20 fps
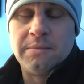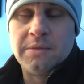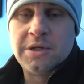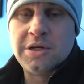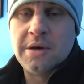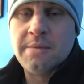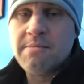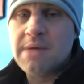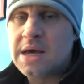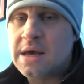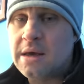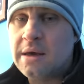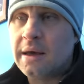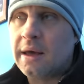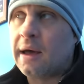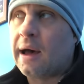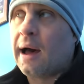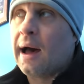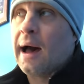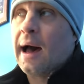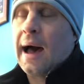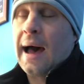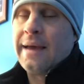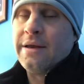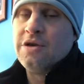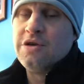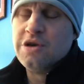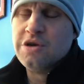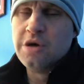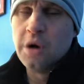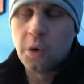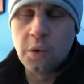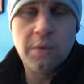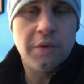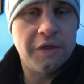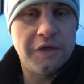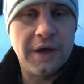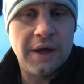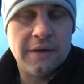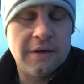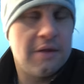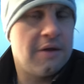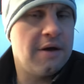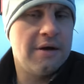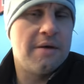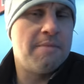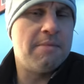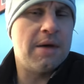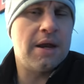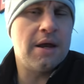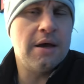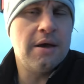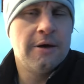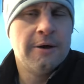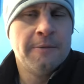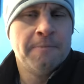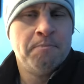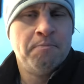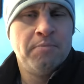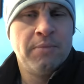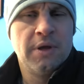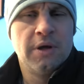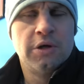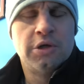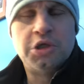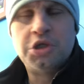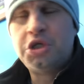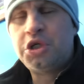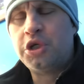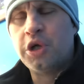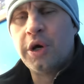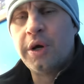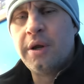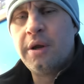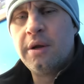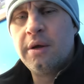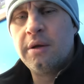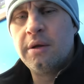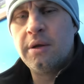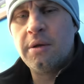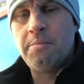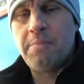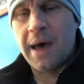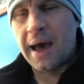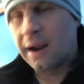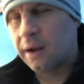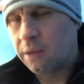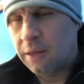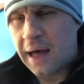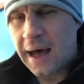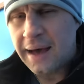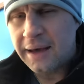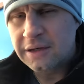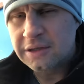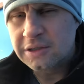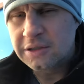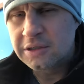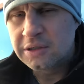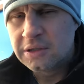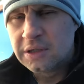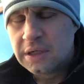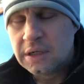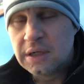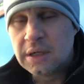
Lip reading: to me, I don't think that the committee should penalize